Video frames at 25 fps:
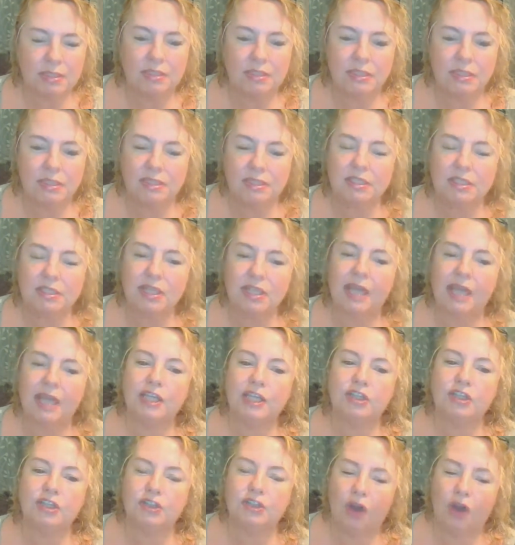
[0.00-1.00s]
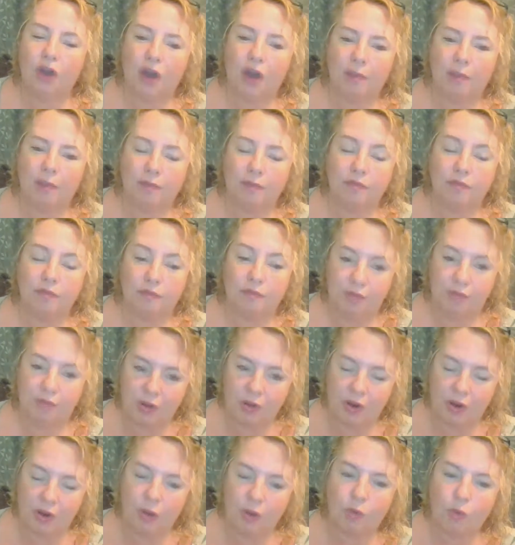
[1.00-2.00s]
just take your time,
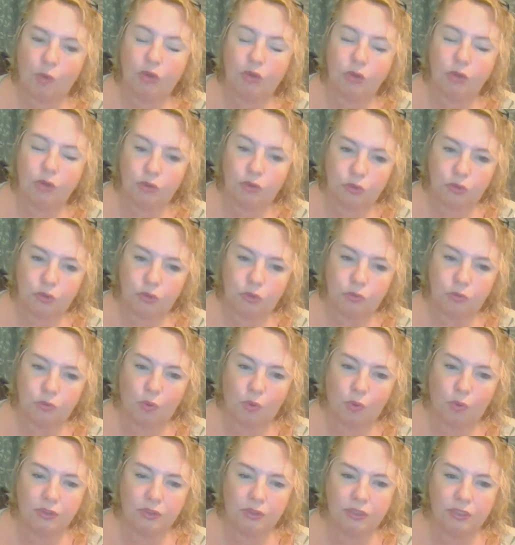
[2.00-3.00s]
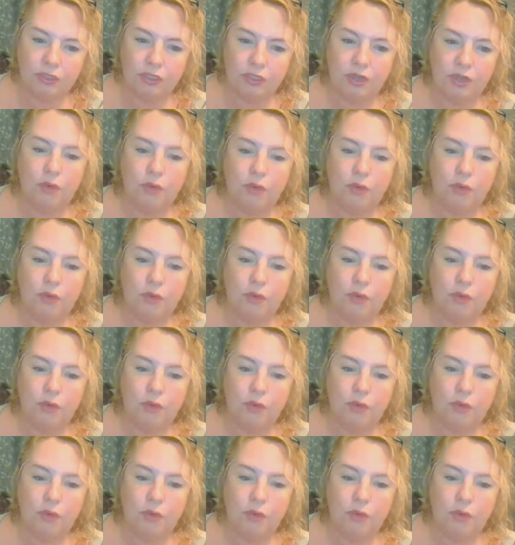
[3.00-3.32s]
figure out what you want,